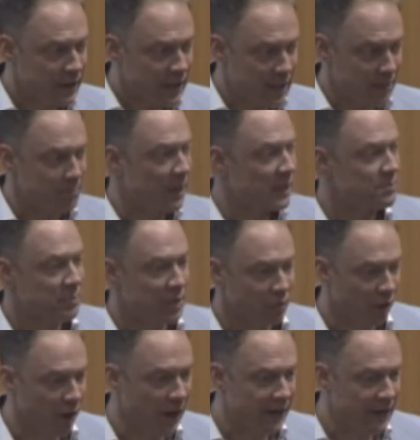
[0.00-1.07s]
it must be
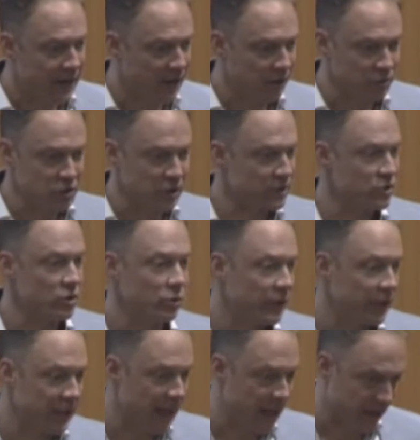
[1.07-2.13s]
right and I'll just do it
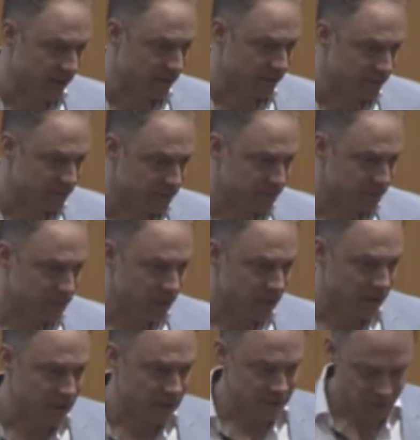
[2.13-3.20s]
again. Right?